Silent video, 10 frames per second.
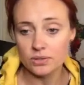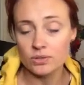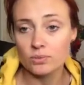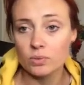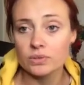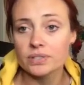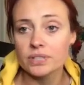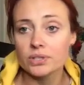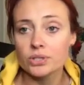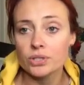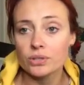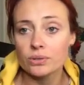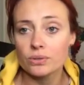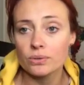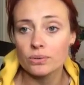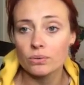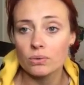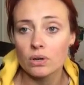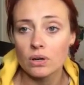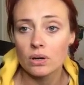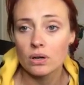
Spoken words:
I just wanted to